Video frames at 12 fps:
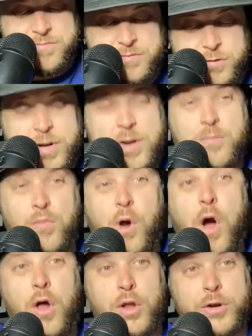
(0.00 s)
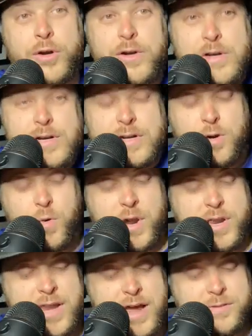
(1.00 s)
freaking brawler.
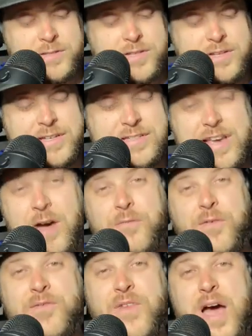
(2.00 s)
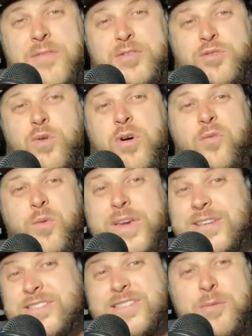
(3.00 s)
Quentin Nelson, he's out for 5 to 12
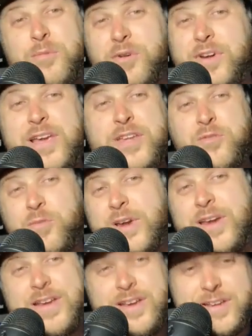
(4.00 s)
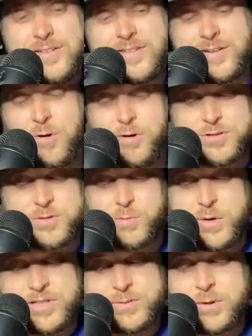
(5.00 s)
weeks. Similar injury to Carson
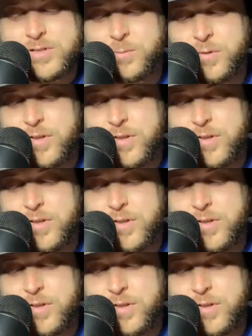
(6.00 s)
Wentz. What are